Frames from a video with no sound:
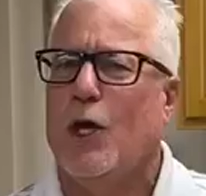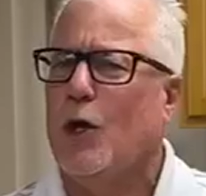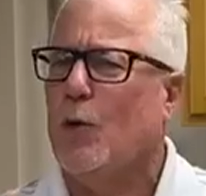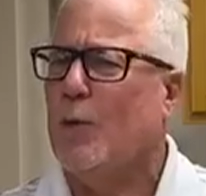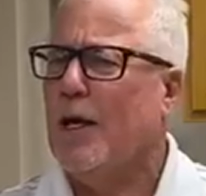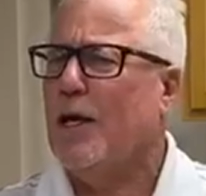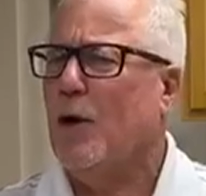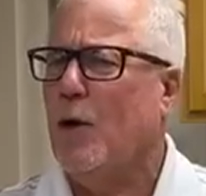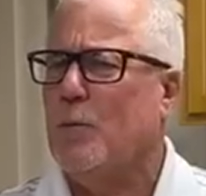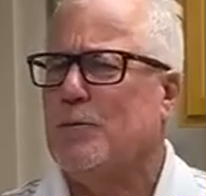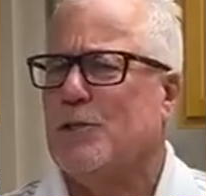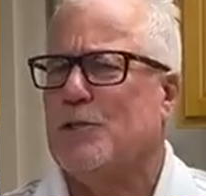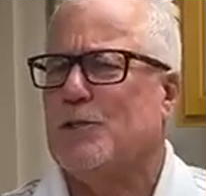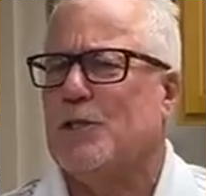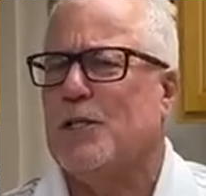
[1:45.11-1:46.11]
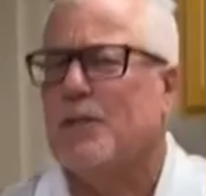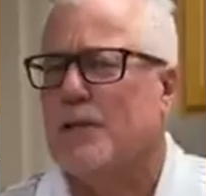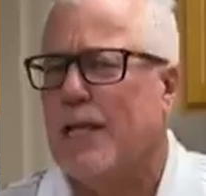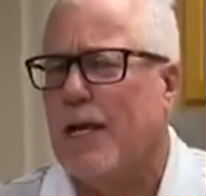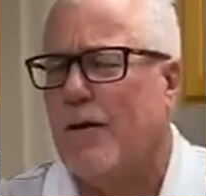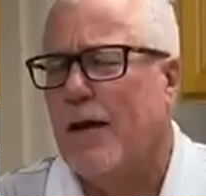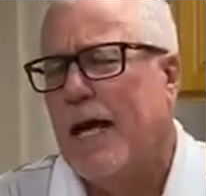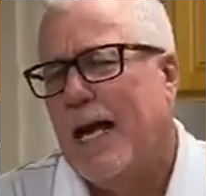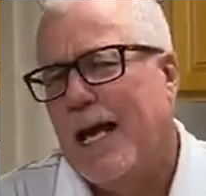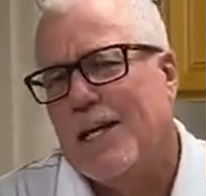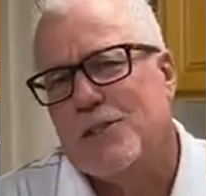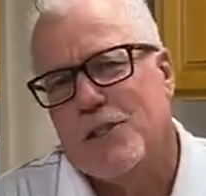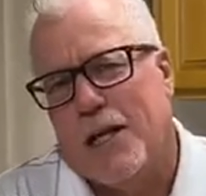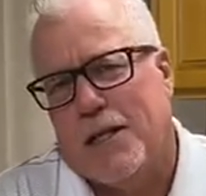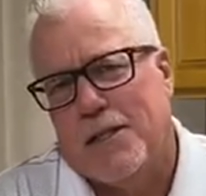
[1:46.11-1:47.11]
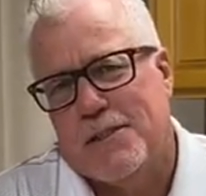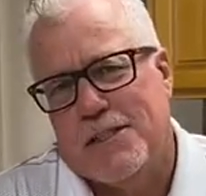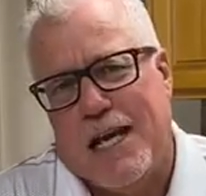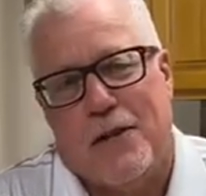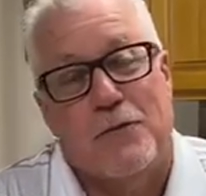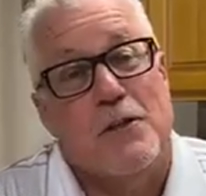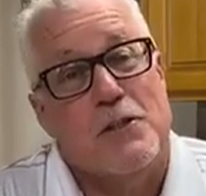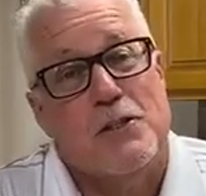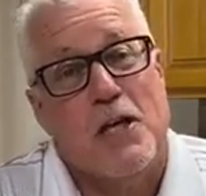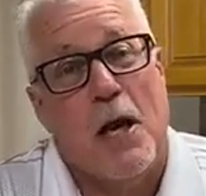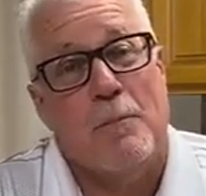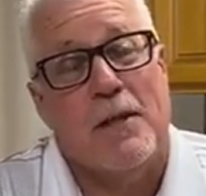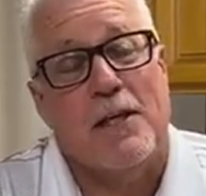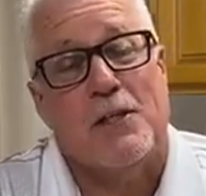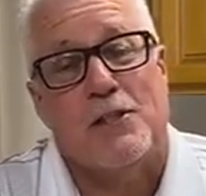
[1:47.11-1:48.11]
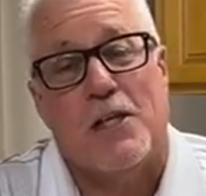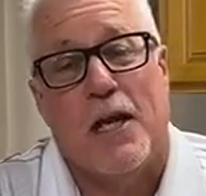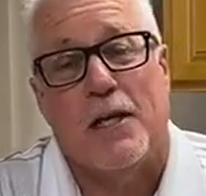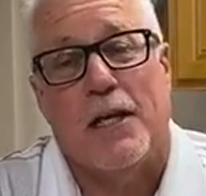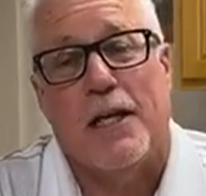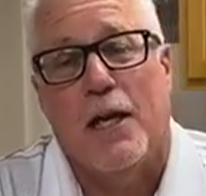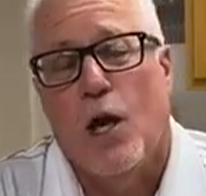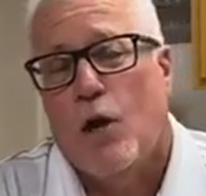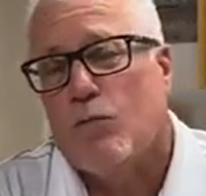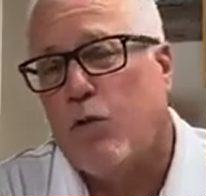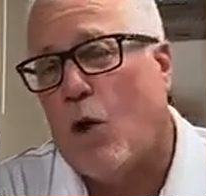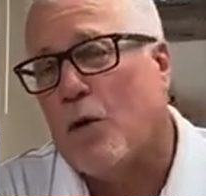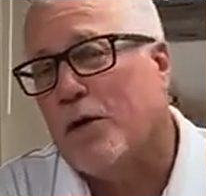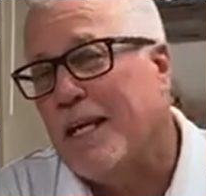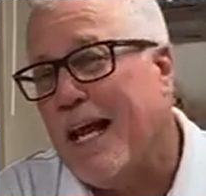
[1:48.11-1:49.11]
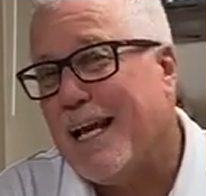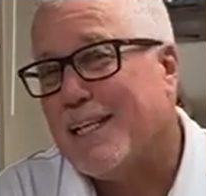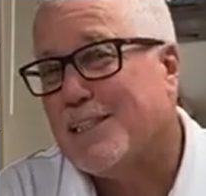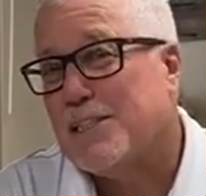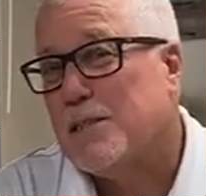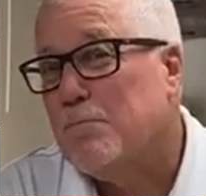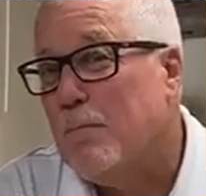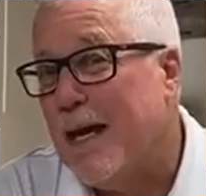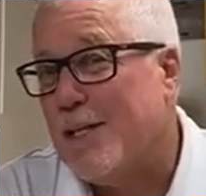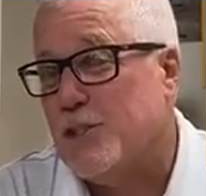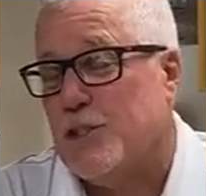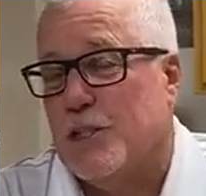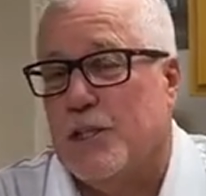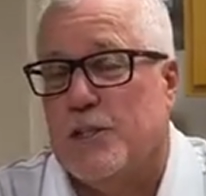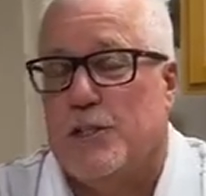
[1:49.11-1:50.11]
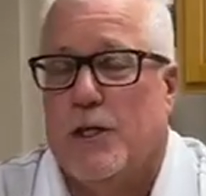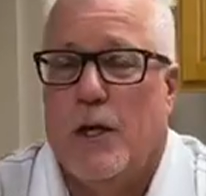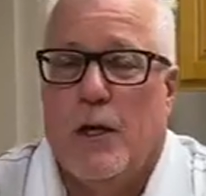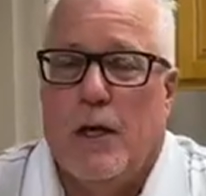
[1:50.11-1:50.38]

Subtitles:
We hope to see you there, and check us out this coming Sunday for our next message